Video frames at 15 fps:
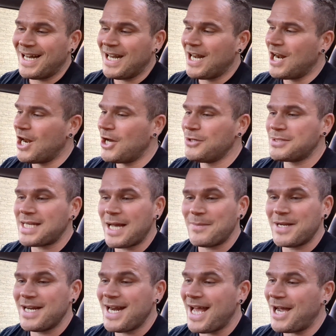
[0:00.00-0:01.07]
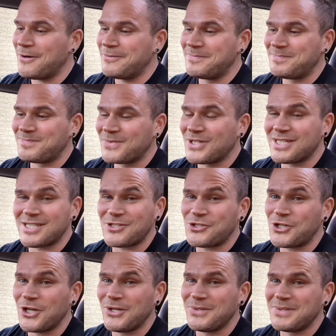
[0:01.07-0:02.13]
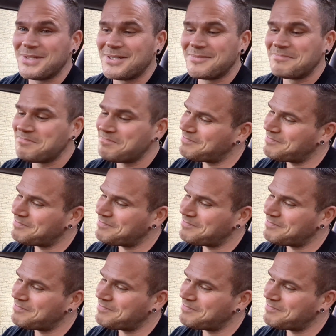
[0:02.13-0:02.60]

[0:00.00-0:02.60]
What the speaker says: Loads happening now because it's tuned.